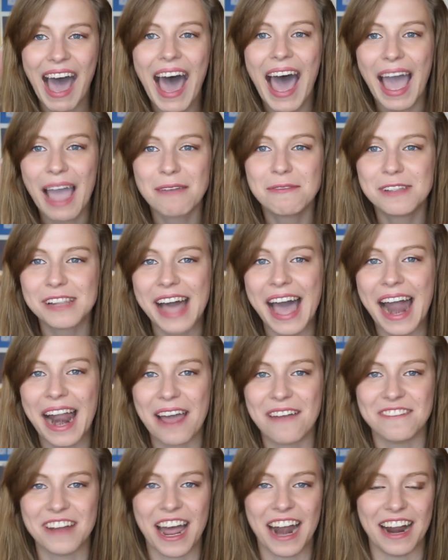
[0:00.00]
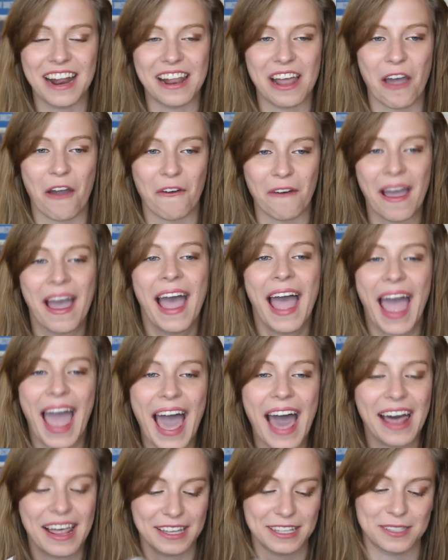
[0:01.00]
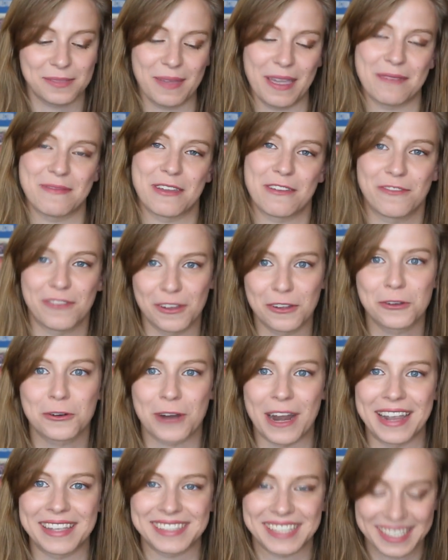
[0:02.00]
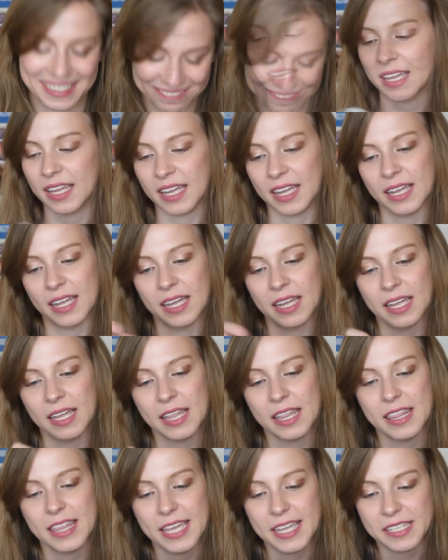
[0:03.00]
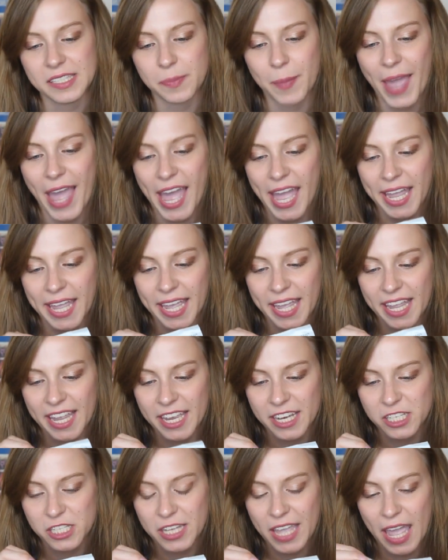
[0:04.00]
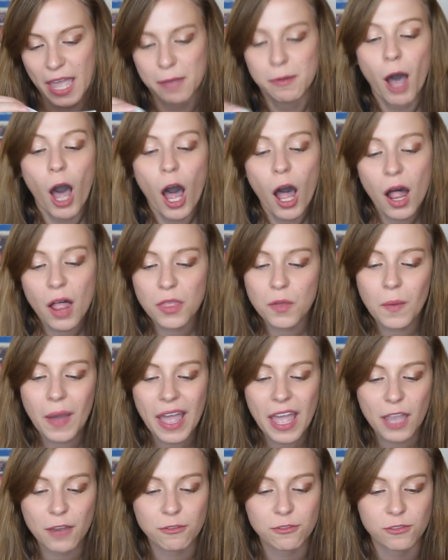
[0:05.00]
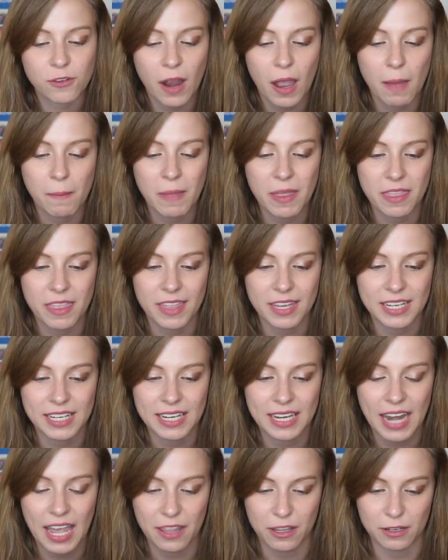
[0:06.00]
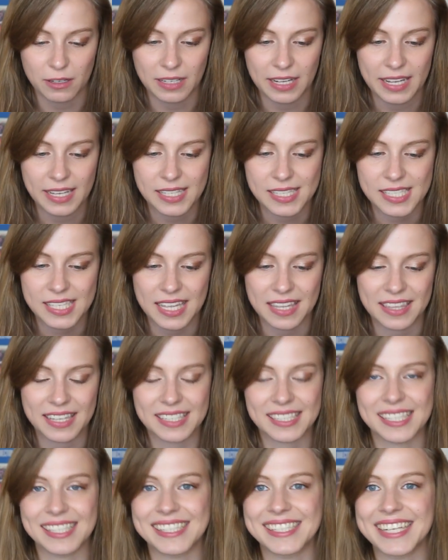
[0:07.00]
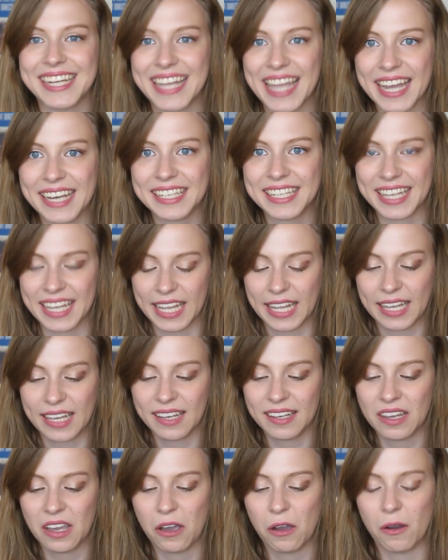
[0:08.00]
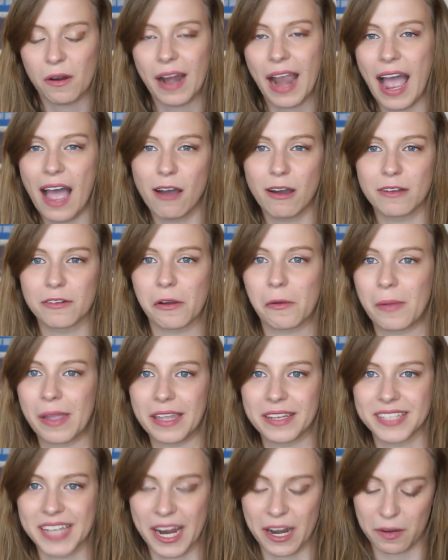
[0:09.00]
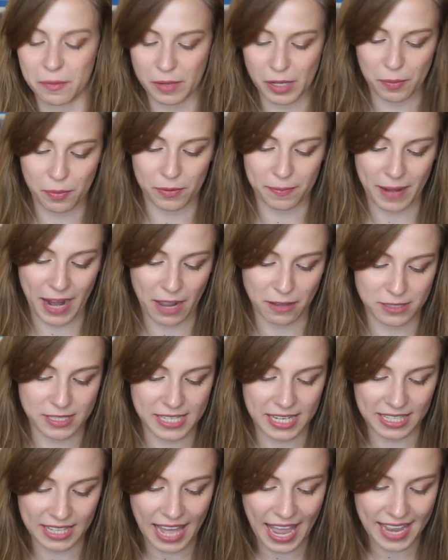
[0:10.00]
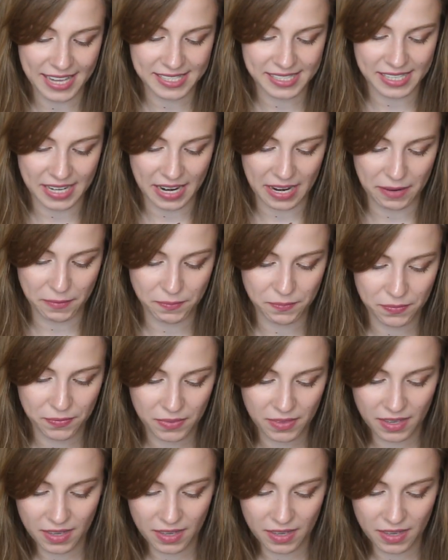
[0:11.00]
I'm glad I'm not alone. Alex made me feel crazy. This package came all the way from the Netherlands, and this is Nyan Key, or however we terribly pronounced it last time.